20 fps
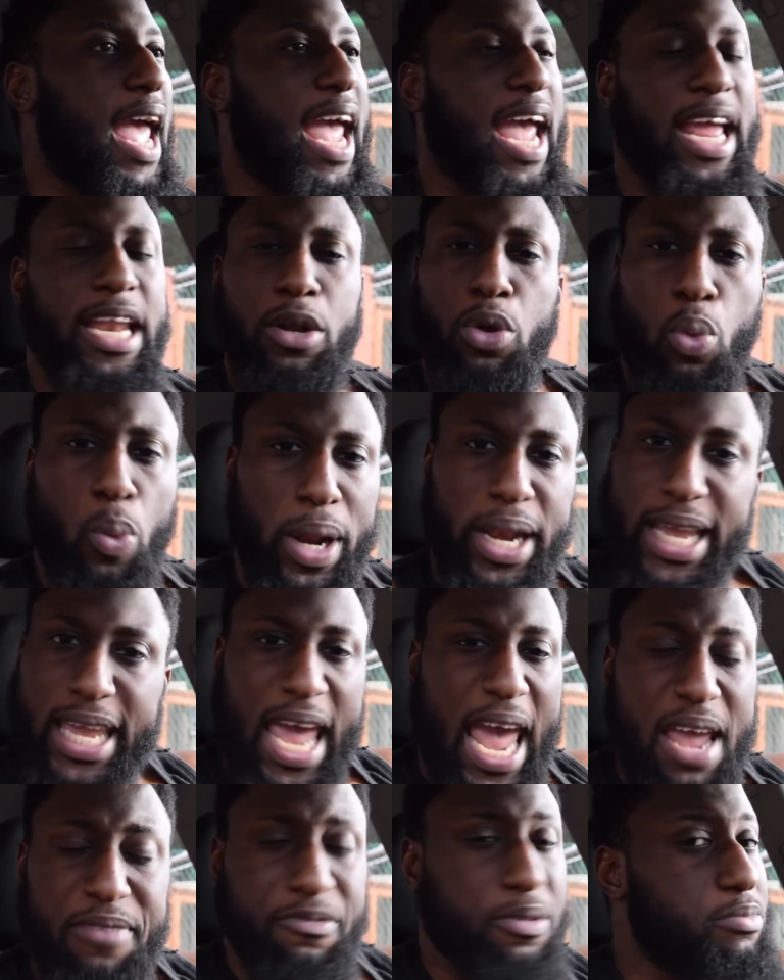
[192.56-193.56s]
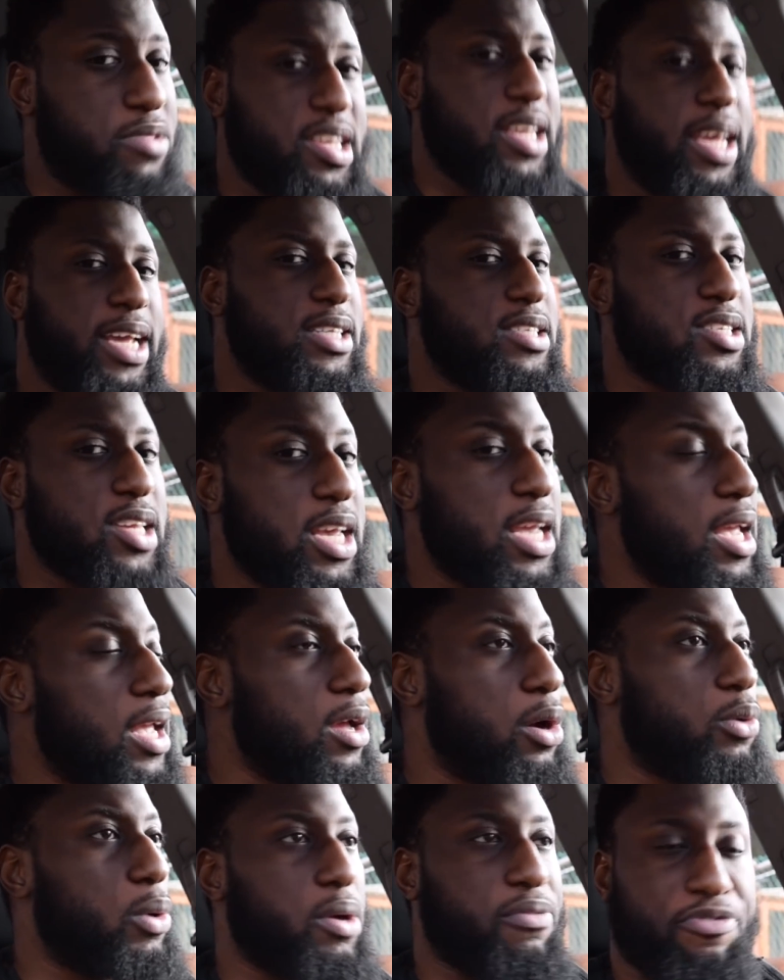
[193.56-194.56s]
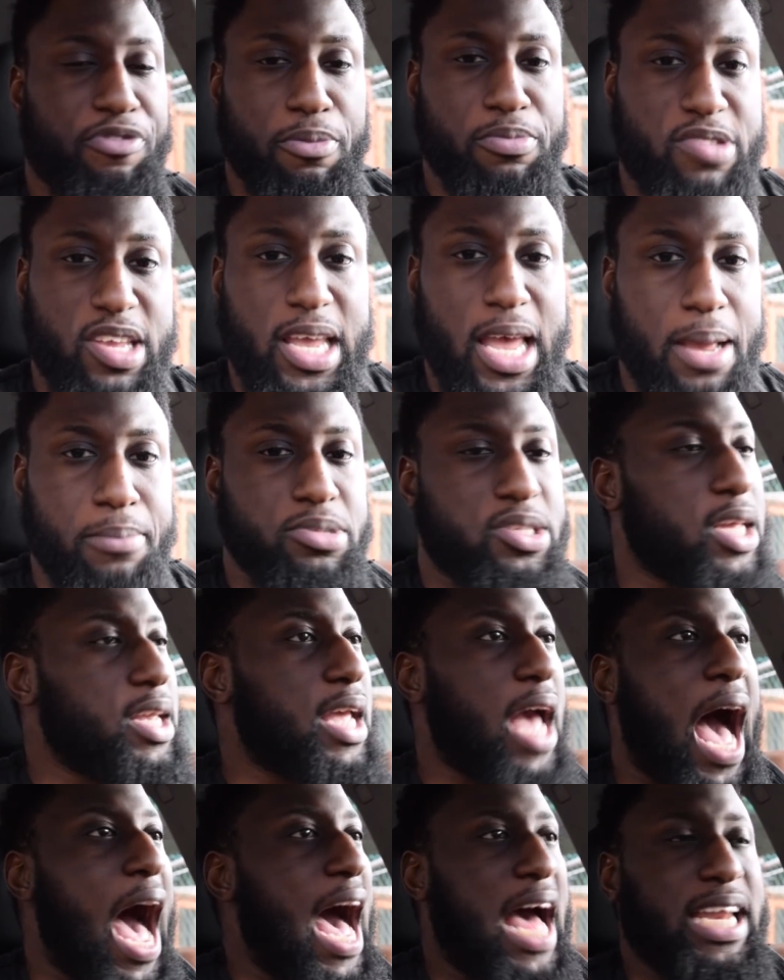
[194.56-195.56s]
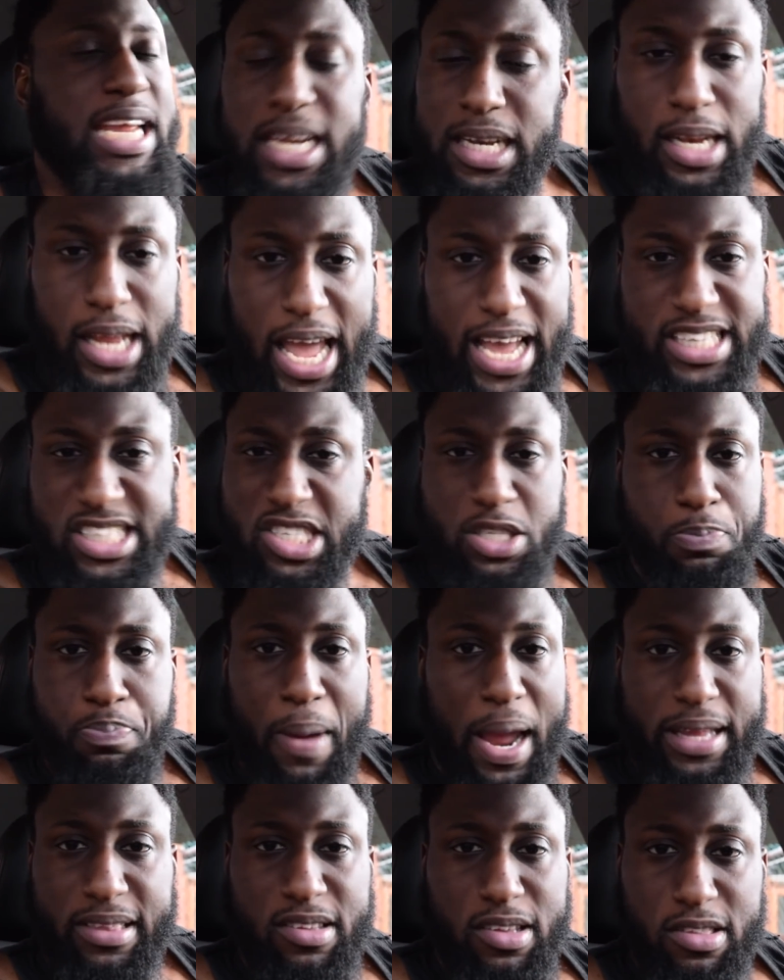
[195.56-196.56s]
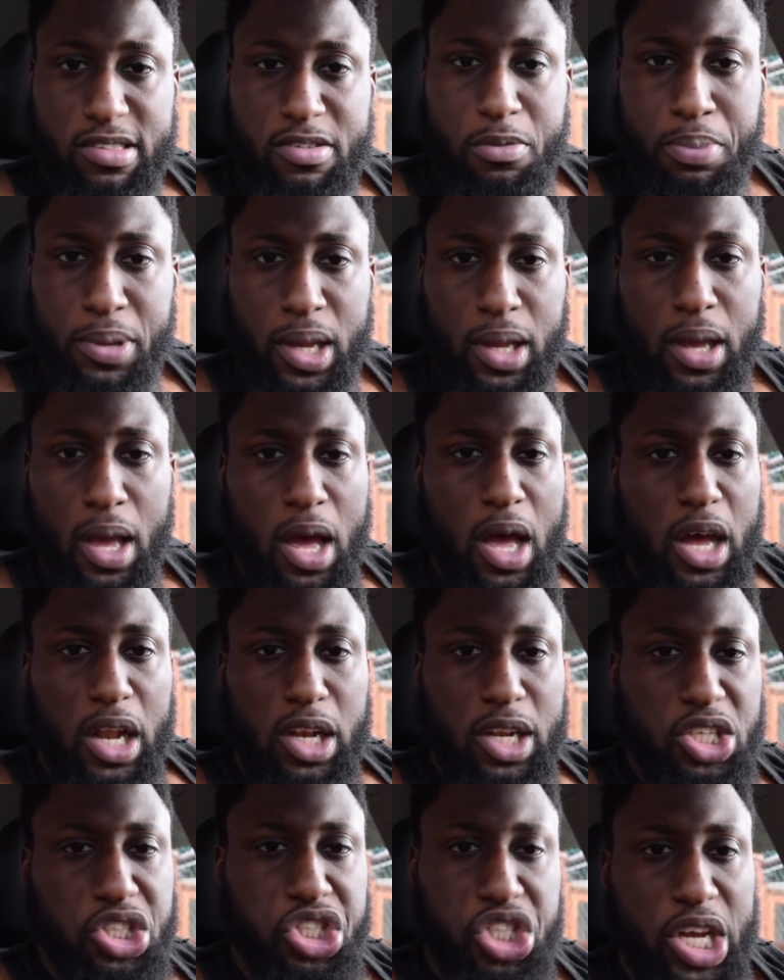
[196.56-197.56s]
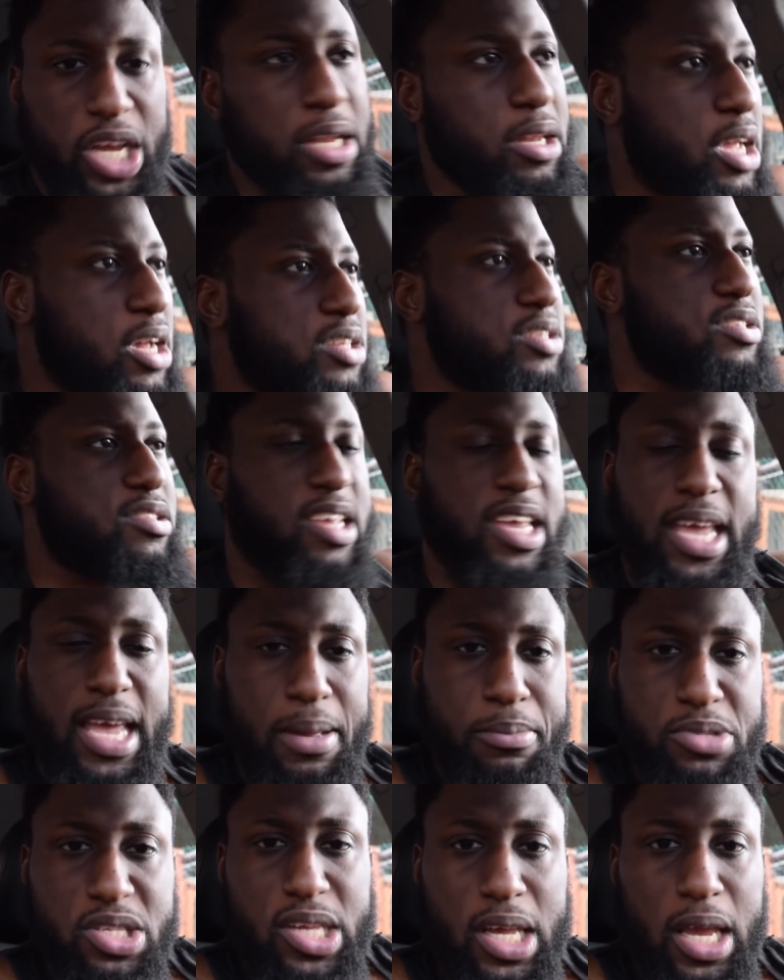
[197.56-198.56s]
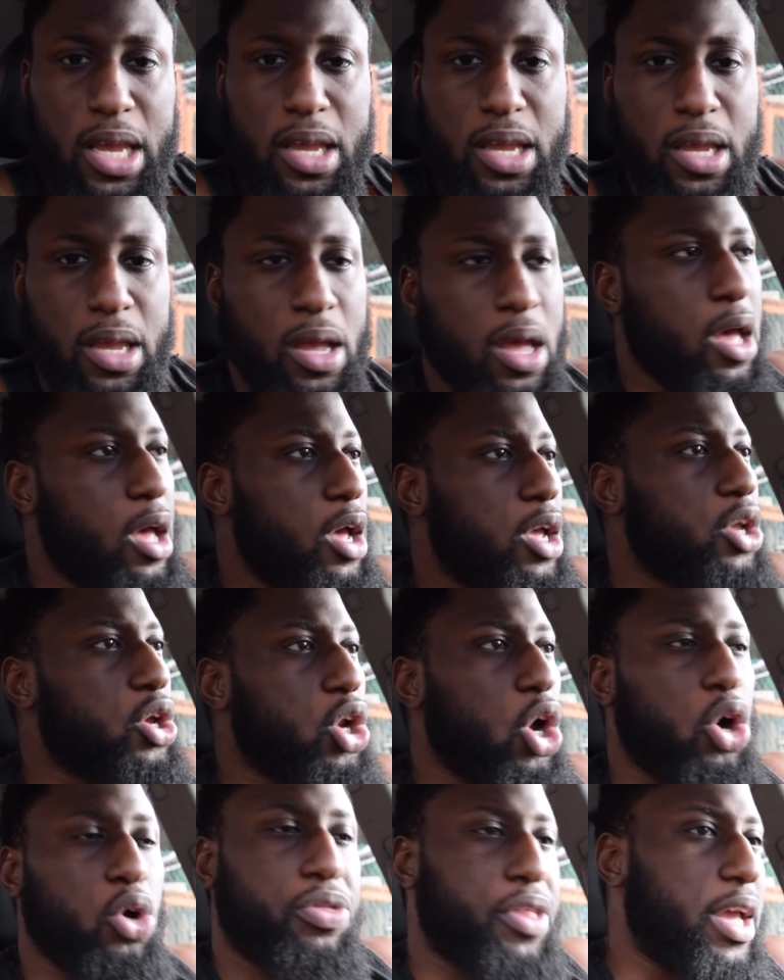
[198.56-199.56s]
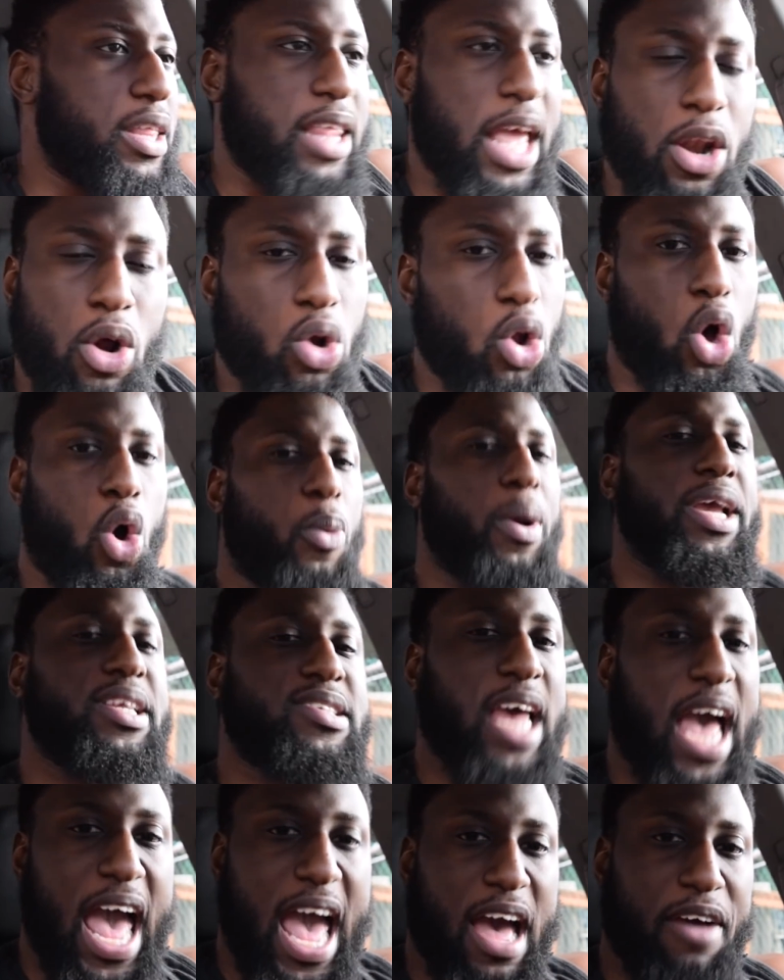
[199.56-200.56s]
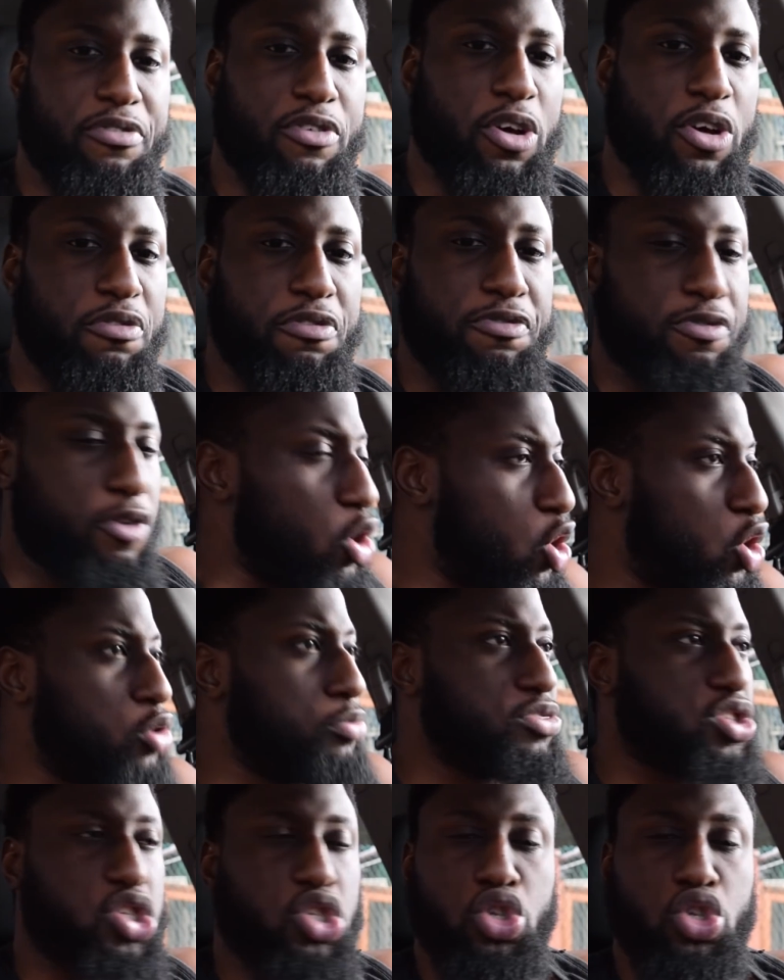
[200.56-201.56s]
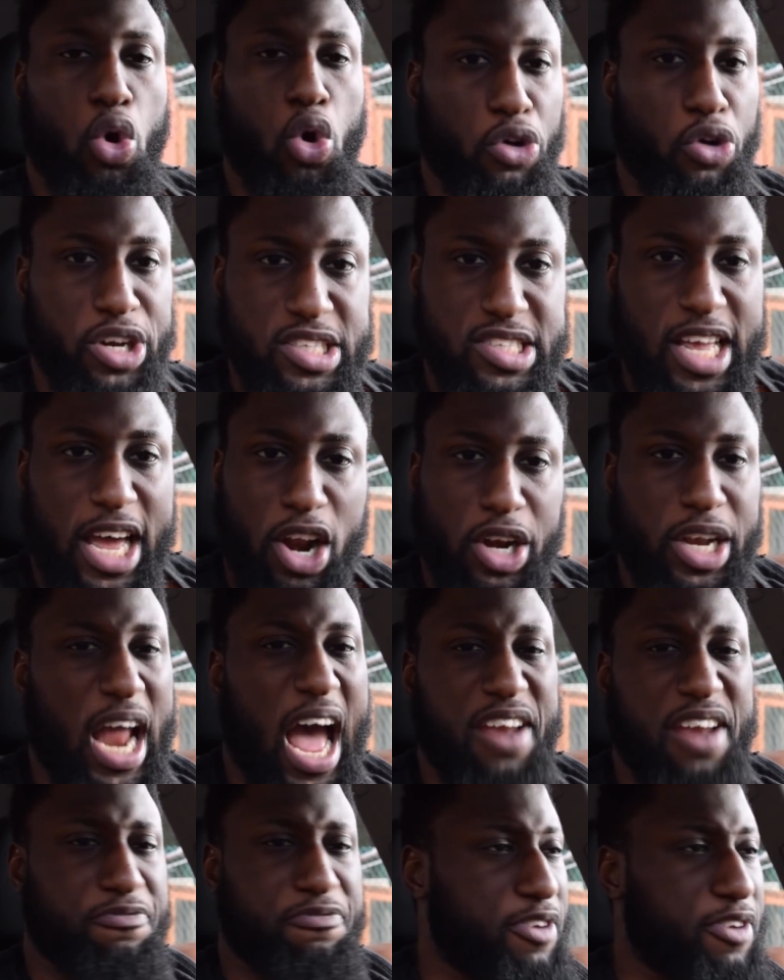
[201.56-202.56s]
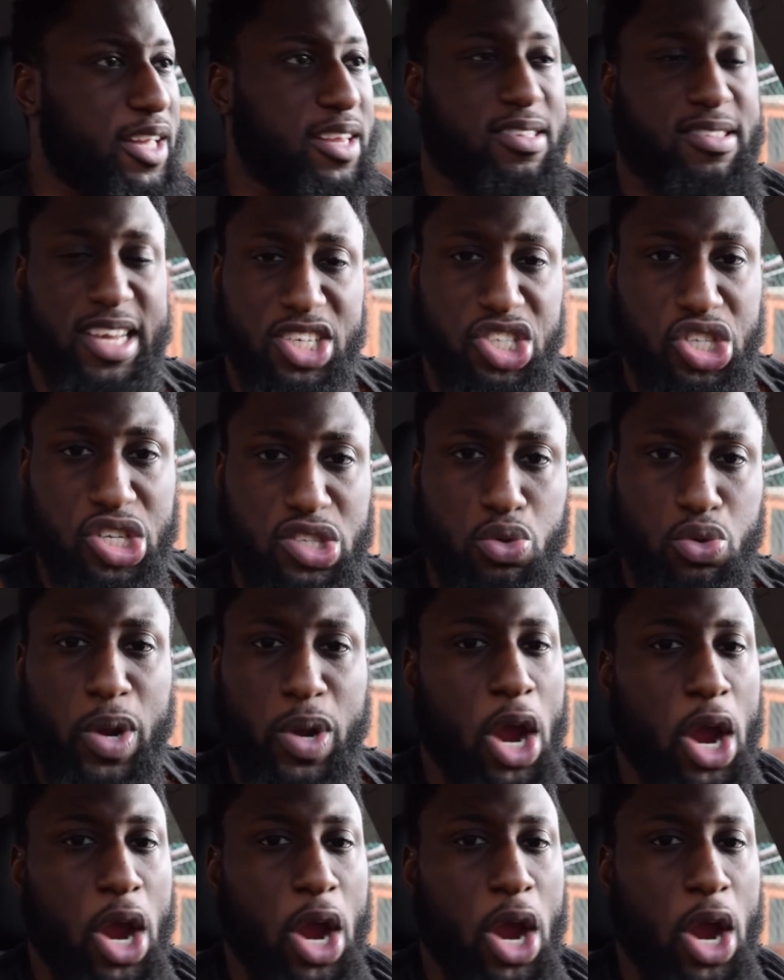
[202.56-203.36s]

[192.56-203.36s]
And when it came from TMZ, uh, from TMZ, I didn't expect it to be legit because TMZ you know, they, they don't always have confirmed stories that are not fictitious.